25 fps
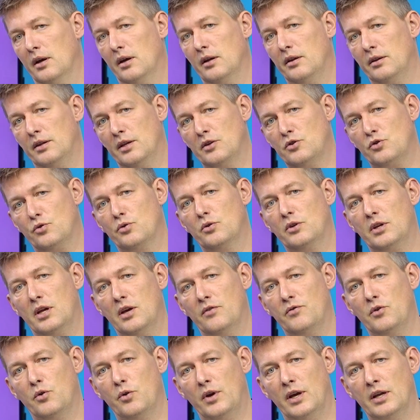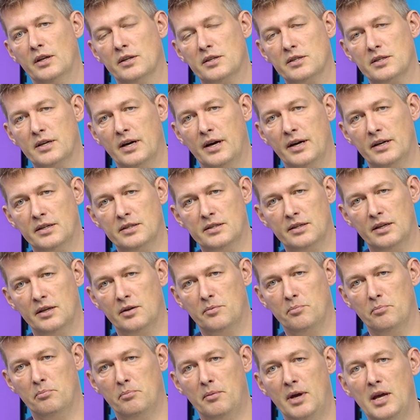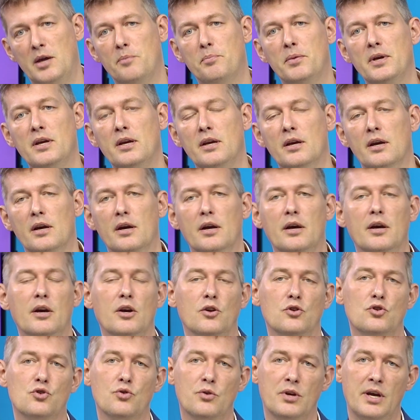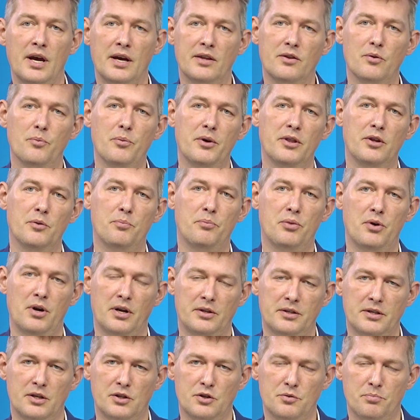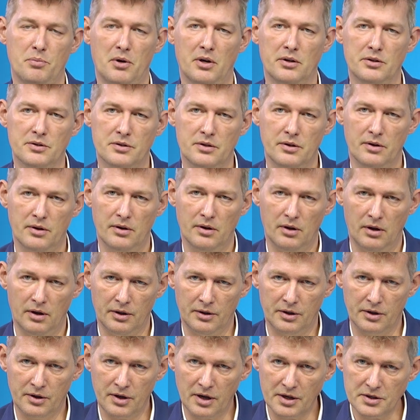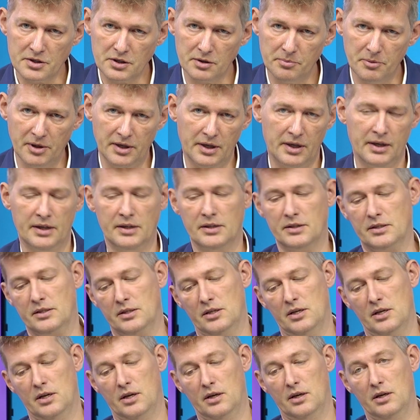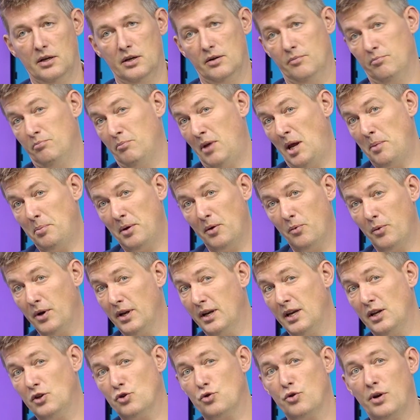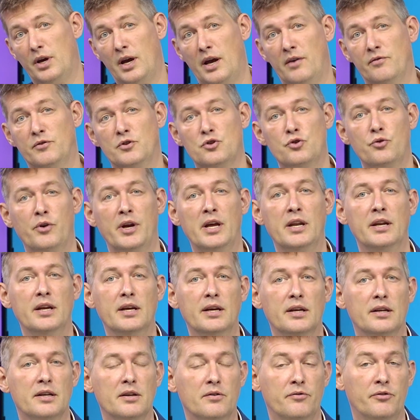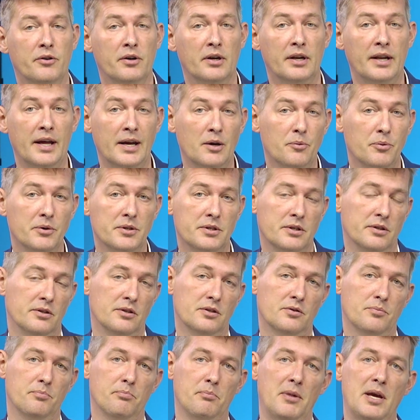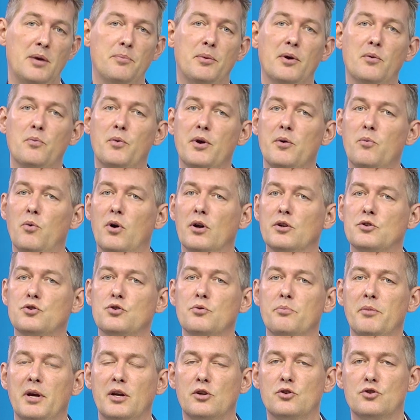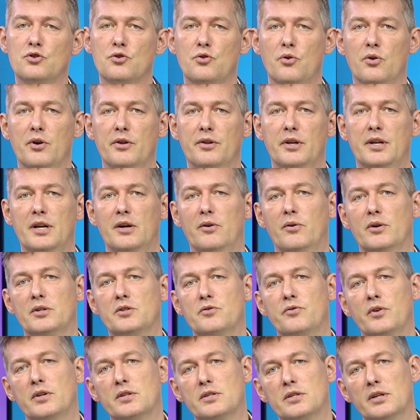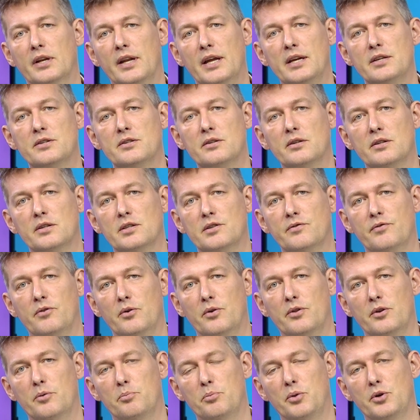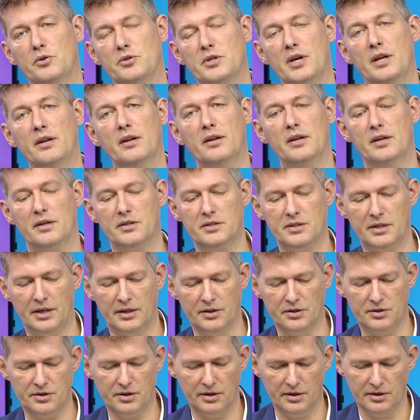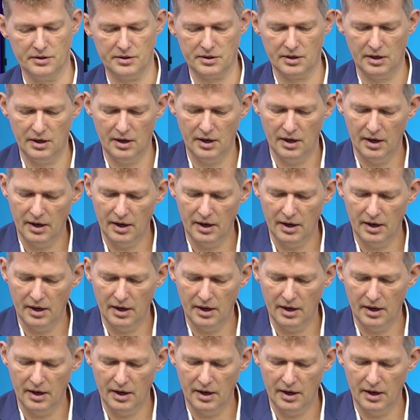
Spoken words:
this could give you insights that maybe together with the project sponsor on the customer end, maybe we need to have training in different languages. Maybe we want to make sure that our translations for the pertinent extensions